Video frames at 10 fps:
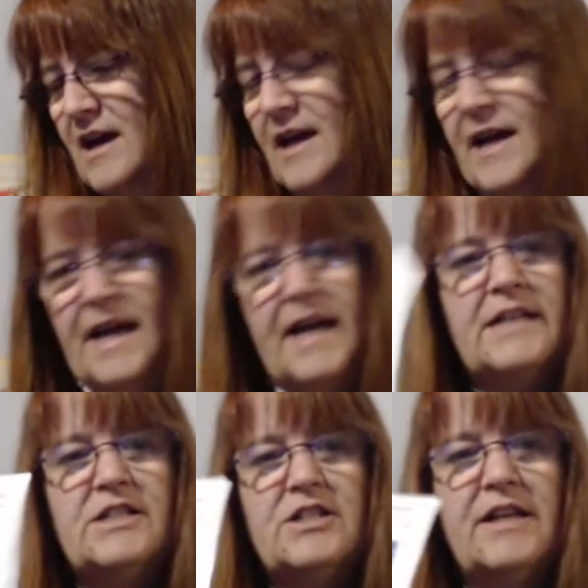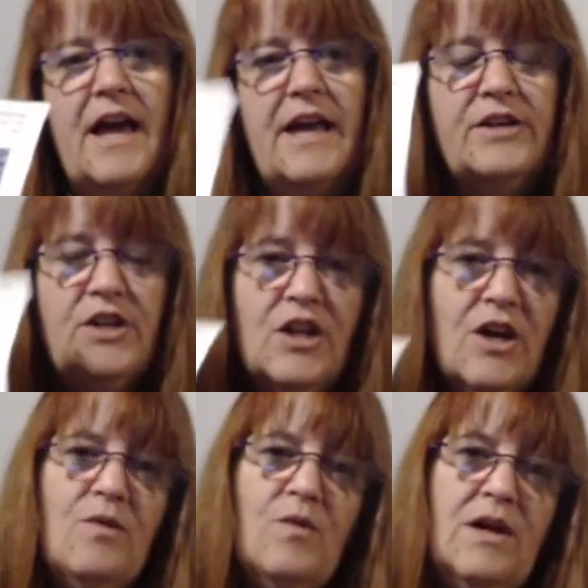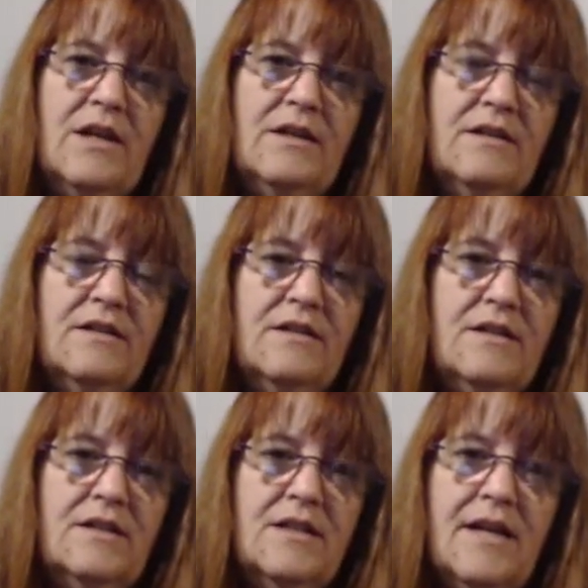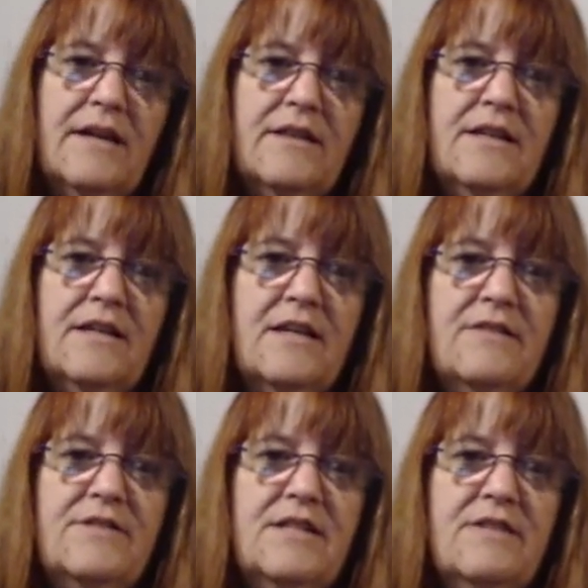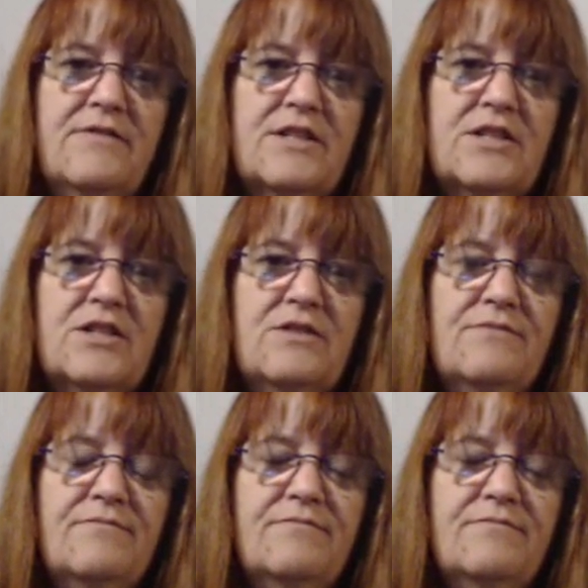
And I actually had no one that I could think of to give this to.